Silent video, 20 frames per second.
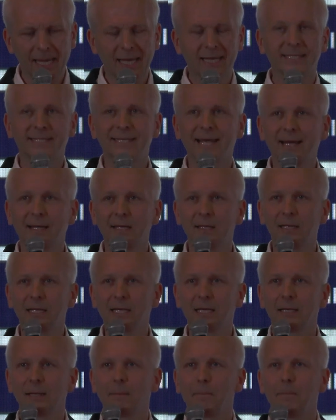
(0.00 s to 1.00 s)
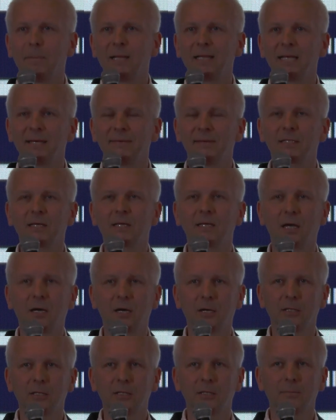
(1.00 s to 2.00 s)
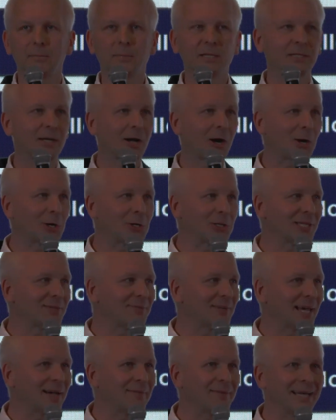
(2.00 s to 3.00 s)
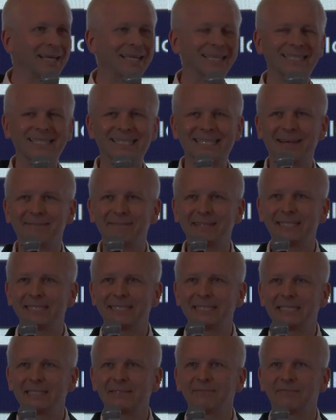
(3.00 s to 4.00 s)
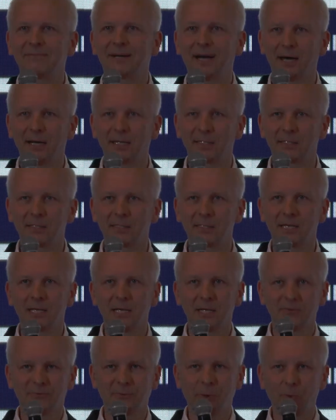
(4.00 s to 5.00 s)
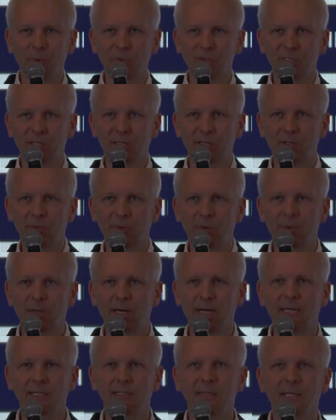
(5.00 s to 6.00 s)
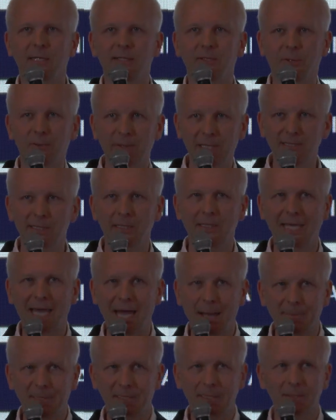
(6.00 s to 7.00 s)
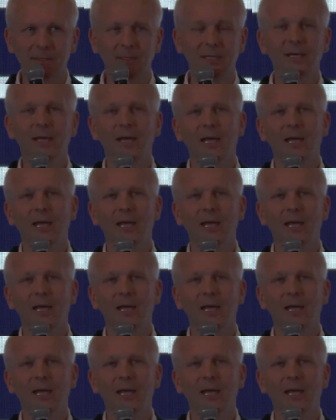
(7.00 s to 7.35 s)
Secondly, believe it or not, but currently we have 17 funds focused on the Ukraine that are raising capital.